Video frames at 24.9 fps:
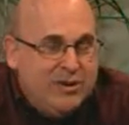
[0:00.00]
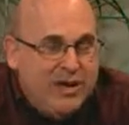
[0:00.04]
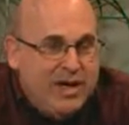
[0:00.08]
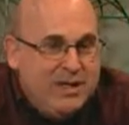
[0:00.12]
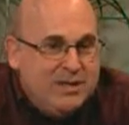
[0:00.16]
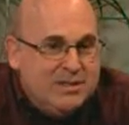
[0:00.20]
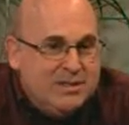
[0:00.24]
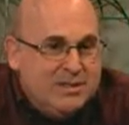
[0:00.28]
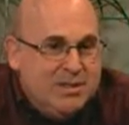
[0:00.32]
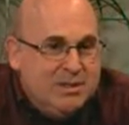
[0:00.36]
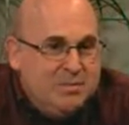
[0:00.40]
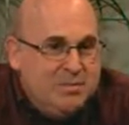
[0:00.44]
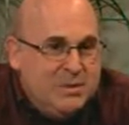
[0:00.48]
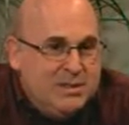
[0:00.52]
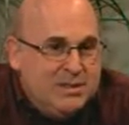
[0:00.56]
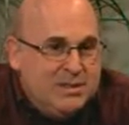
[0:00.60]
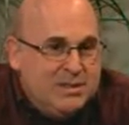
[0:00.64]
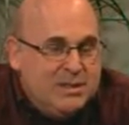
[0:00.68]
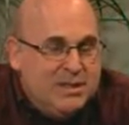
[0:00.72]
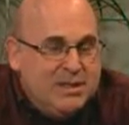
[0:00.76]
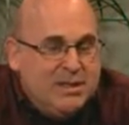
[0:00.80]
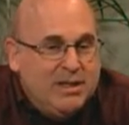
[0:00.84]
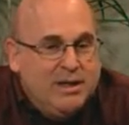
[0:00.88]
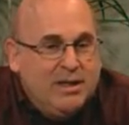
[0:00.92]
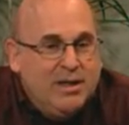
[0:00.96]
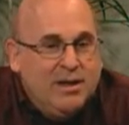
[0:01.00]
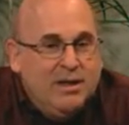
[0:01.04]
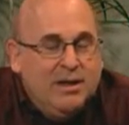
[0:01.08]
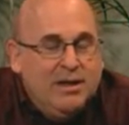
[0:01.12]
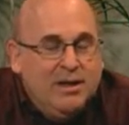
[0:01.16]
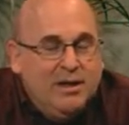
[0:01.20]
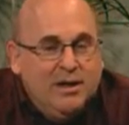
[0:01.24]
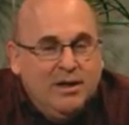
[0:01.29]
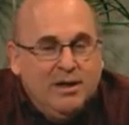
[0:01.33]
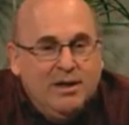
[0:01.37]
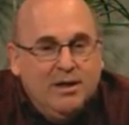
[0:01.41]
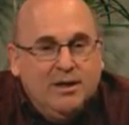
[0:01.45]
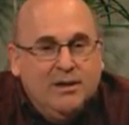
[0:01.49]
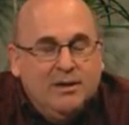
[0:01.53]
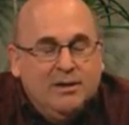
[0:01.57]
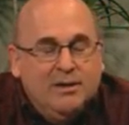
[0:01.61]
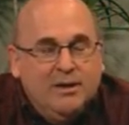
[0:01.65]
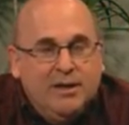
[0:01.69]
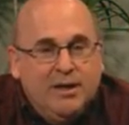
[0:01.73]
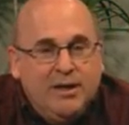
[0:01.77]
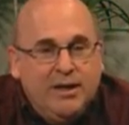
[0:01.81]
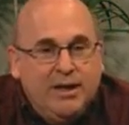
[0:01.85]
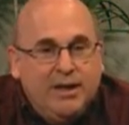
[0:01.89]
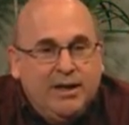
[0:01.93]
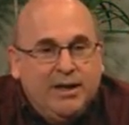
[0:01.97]
a CPC, a, uh,
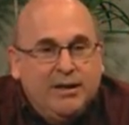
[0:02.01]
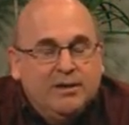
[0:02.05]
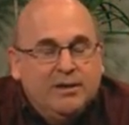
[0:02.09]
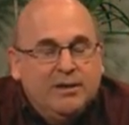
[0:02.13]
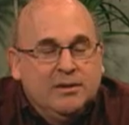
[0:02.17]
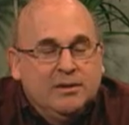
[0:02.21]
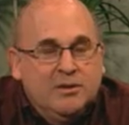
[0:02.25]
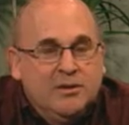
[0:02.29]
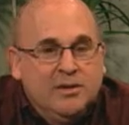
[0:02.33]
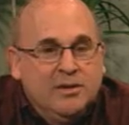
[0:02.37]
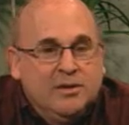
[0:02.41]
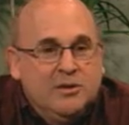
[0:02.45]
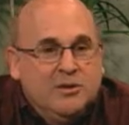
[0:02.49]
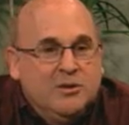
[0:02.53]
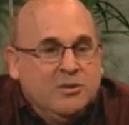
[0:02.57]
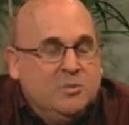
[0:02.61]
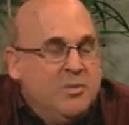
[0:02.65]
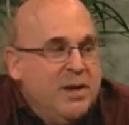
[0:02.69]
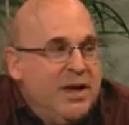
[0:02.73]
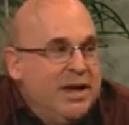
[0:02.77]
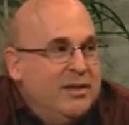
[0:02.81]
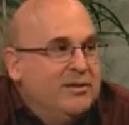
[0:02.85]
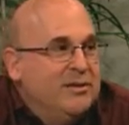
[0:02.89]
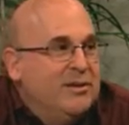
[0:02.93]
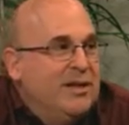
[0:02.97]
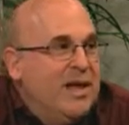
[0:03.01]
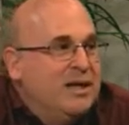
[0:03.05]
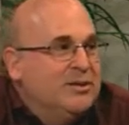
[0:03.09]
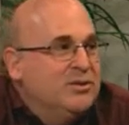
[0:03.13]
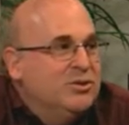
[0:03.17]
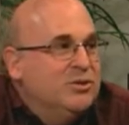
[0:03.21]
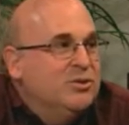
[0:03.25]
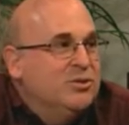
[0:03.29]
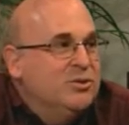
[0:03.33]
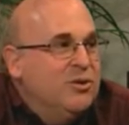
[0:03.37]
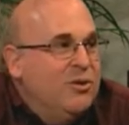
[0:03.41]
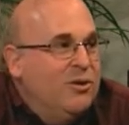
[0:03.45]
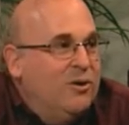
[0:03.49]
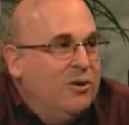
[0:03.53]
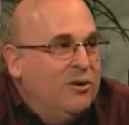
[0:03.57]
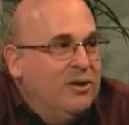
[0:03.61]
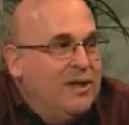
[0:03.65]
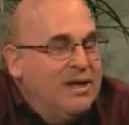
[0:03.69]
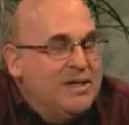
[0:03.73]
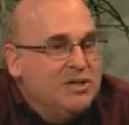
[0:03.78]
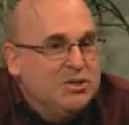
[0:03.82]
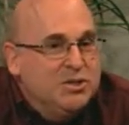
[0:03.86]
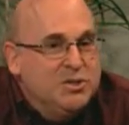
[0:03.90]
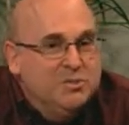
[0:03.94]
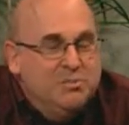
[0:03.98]
uh, a clinical pathological
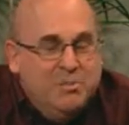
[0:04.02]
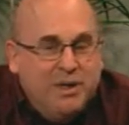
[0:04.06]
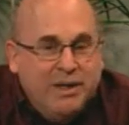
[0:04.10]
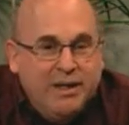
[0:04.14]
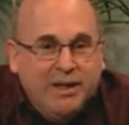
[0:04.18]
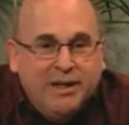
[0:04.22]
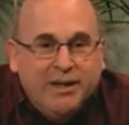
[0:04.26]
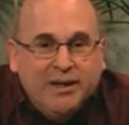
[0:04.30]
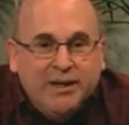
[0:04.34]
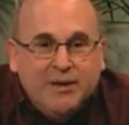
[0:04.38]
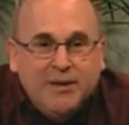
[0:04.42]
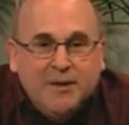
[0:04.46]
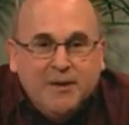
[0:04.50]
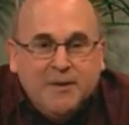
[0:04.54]
correlation meeting,